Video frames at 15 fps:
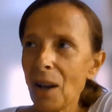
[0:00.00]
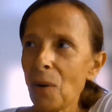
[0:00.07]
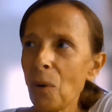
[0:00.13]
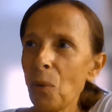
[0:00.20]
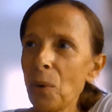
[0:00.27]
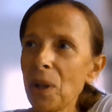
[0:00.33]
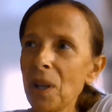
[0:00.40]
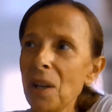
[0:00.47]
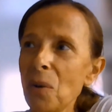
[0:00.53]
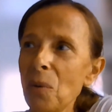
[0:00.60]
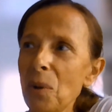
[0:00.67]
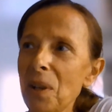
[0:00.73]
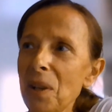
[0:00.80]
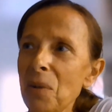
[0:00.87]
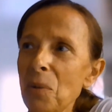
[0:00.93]

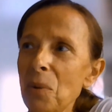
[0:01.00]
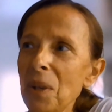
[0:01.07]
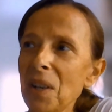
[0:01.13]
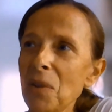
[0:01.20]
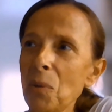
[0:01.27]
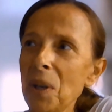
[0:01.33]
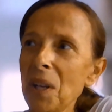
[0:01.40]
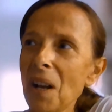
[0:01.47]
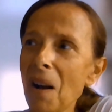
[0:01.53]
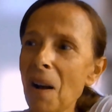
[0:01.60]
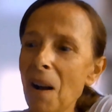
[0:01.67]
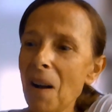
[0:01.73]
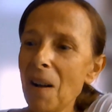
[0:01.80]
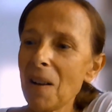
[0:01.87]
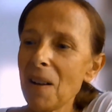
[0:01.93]
We
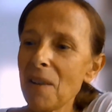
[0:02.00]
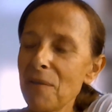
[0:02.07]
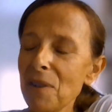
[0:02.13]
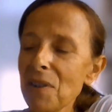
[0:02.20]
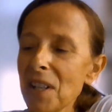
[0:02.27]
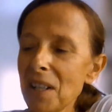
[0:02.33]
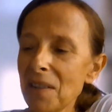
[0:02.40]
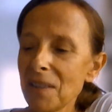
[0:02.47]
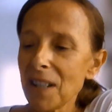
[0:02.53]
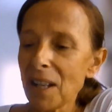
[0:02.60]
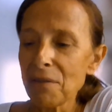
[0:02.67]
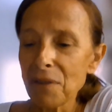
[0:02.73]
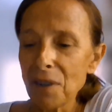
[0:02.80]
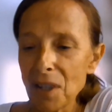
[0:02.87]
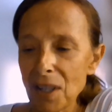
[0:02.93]
are a very
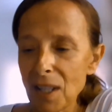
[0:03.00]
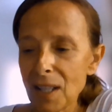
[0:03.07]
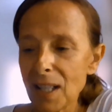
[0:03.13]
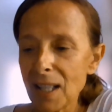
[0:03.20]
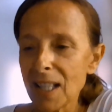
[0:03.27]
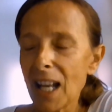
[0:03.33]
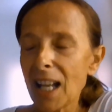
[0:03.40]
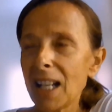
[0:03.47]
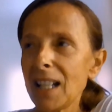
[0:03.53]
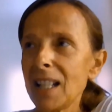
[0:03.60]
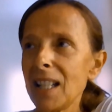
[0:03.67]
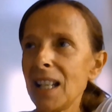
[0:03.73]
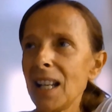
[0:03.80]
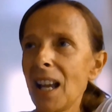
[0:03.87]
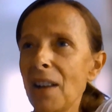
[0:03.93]
diverse
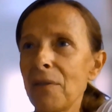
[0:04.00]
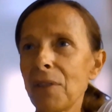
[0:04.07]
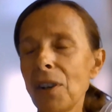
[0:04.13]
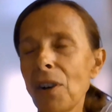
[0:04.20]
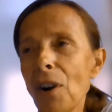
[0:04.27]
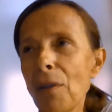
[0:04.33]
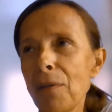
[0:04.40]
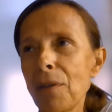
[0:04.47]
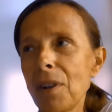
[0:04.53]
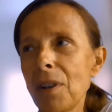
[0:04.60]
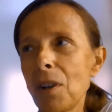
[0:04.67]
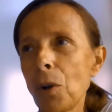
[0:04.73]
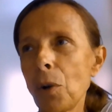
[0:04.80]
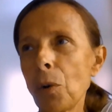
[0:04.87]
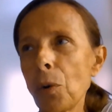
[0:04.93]
society, very
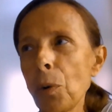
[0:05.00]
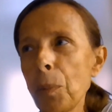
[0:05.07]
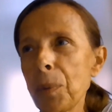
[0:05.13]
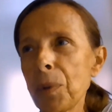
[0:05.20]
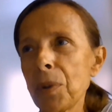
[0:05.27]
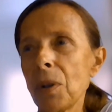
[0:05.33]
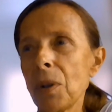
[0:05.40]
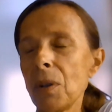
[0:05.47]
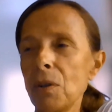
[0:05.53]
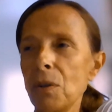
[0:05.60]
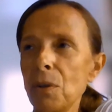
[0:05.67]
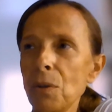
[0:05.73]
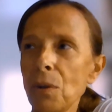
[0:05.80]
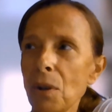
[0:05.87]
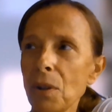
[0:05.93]
often groups
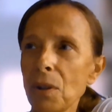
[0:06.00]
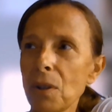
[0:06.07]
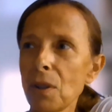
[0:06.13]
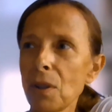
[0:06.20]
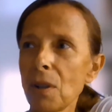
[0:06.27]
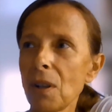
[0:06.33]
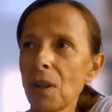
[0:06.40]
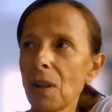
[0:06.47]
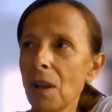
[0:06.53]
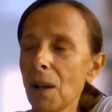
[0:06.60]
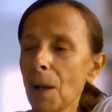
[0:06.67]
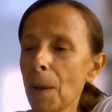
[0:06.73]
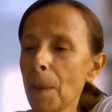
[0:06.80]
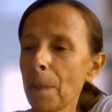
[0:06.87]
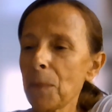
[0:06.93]
do
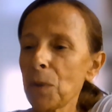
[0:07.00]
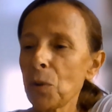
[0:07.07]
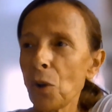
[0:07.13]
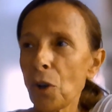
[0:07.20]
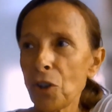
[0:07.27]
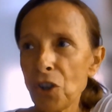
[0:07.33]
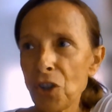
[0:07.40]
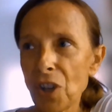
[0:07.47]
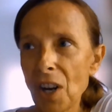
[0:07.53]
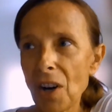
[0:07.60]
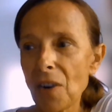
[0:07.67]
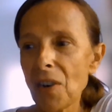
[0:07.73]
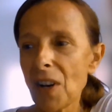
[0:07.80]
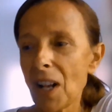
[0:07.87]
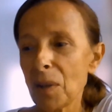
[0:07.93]
not
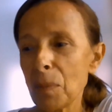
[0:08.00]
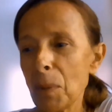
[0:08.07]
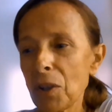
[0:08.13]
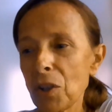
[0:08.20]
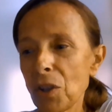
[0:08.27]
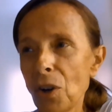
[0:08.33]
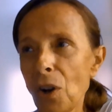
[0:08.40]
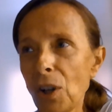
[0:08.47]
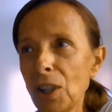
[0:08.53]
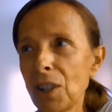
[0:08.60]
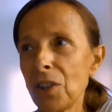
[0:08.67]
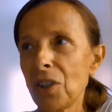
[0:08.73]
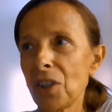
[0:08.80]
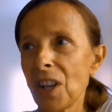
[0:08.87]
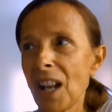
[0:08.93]
share as much
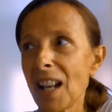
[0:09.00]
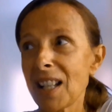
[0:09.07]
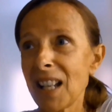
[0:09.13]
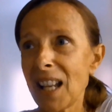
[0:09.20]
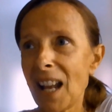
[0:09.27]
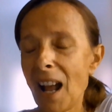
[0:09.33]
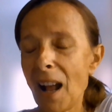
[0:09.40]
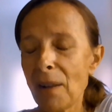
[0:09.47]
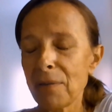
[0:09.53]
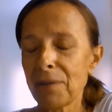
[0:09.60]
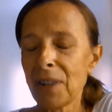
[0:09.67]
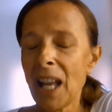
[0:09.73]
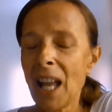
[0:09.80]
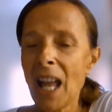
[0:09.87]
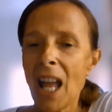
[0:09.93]
knowledge as they have.
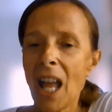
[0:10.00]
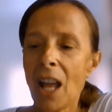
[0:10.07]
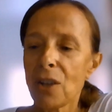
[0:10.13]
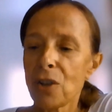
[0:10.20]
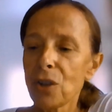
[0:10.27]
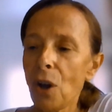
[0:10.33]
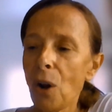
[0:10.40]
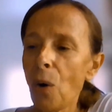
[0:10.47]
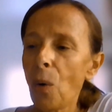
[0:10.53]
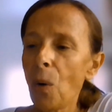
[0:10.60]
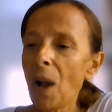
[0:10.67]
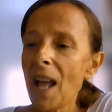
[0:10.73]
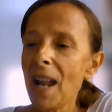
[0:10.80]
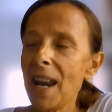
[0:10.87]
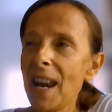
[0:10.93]

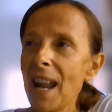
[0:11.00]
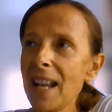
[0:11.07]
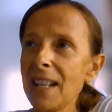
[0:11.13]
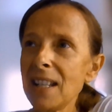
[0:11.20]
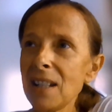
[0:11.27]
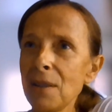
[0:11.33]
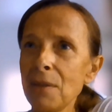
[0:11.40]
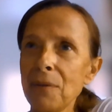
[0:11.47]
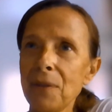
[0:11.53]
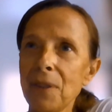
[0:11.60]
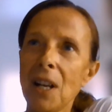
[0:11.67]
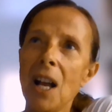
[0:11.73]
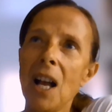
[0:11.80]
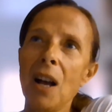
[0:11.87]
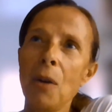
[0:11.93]
So native,
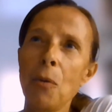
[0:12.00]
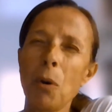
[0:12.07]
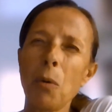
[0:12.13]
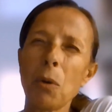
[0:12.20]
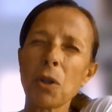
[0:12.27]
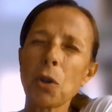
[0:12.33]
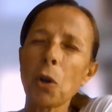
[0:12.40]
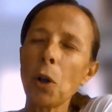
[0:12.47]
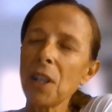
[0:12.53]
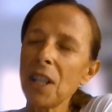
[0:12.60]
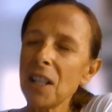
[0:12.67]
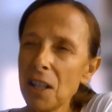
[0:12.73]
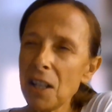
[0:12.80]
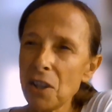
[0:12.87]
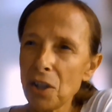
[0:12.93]
what was called
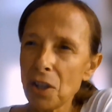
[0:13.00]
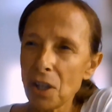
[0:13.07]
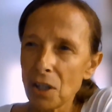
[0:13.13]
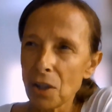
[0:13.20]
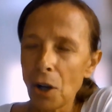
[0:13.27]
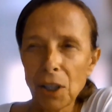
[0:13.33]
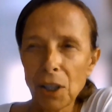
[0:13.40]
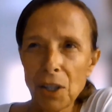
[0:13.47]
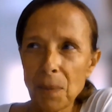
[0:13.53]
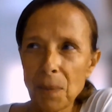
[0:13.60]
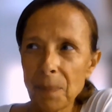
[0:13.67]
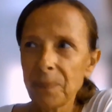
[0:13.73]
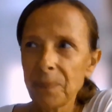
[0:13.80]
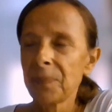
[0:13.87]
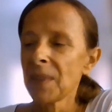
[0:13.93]
indigenous knowledge,
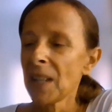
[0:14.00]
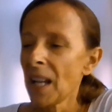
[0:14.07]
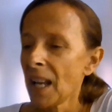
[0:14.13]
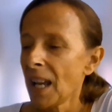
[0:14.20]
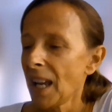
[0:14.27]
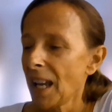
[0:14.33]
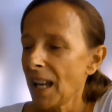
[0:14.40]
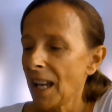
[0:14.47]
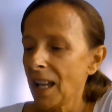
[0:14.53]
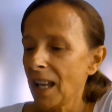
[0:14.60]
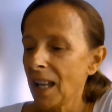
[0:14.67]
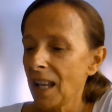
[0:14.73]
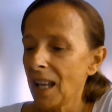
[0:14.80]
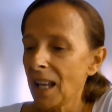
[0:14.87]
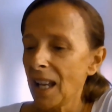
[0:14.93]

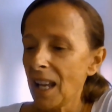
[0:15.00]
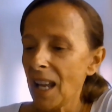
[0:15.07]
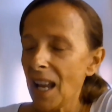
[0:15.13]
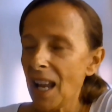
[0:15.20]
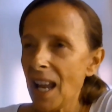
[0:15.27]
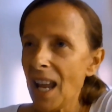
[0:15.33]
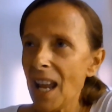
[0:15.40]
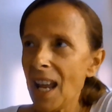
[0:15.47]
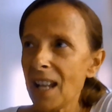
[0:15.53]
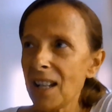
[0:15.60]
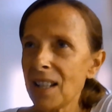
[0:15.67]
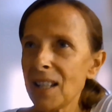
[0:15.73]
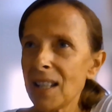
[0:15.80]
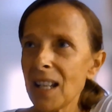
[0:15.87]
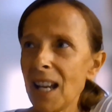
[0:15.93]

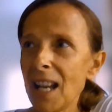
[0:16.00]
it's